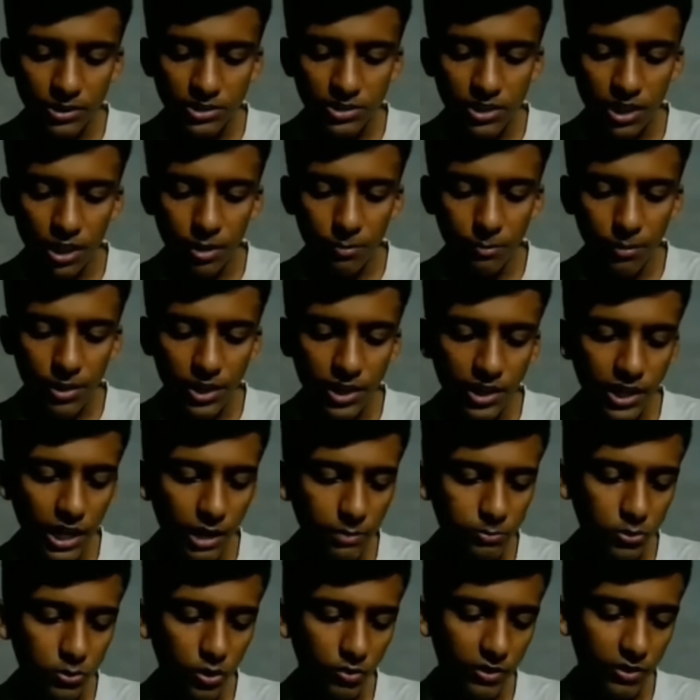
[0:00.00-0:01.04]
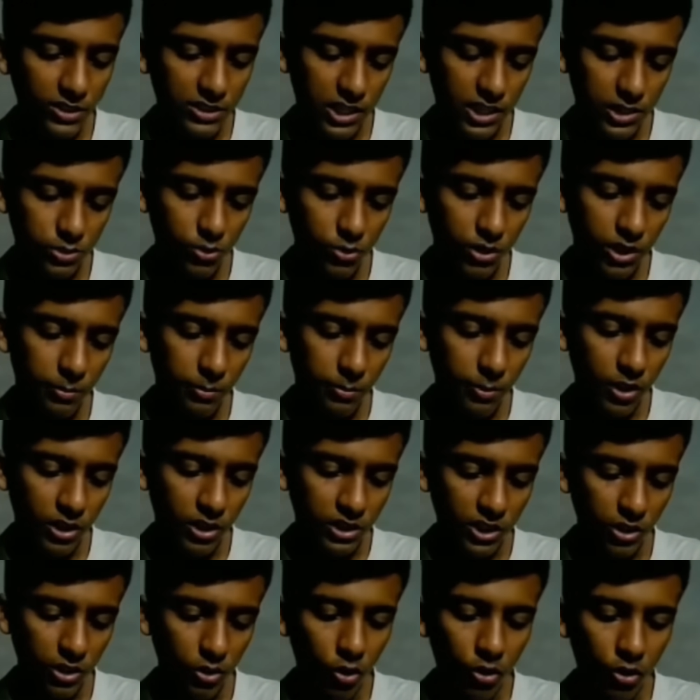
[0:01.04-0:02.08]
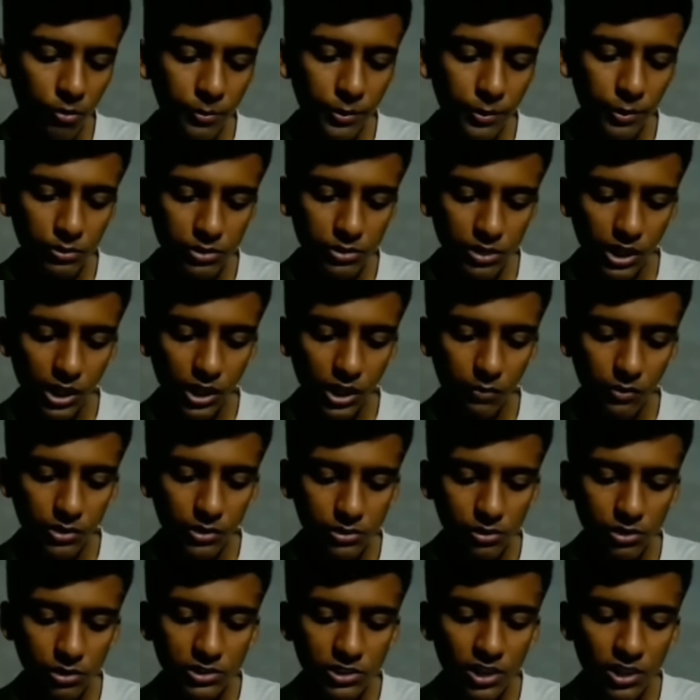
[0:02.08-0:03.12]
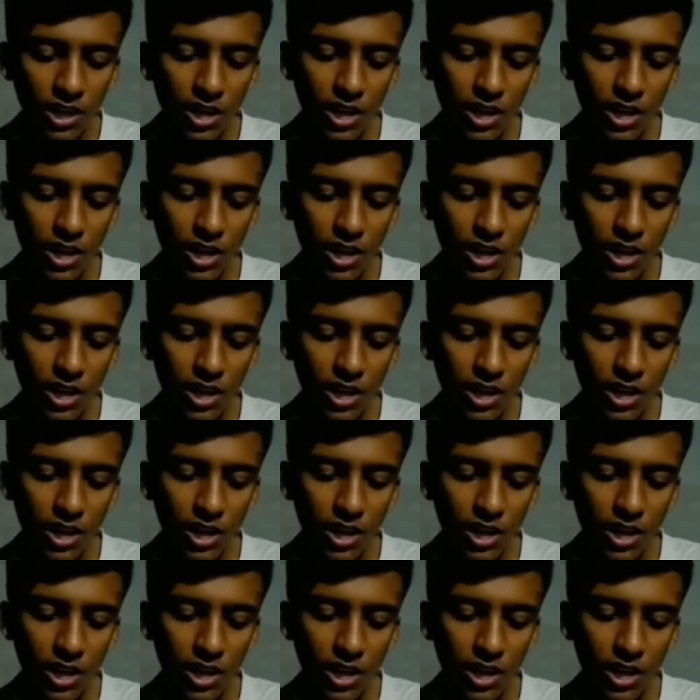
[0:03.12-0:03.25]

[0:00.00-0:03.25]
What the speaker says: There are many types of asexual reproduction, all producing individuals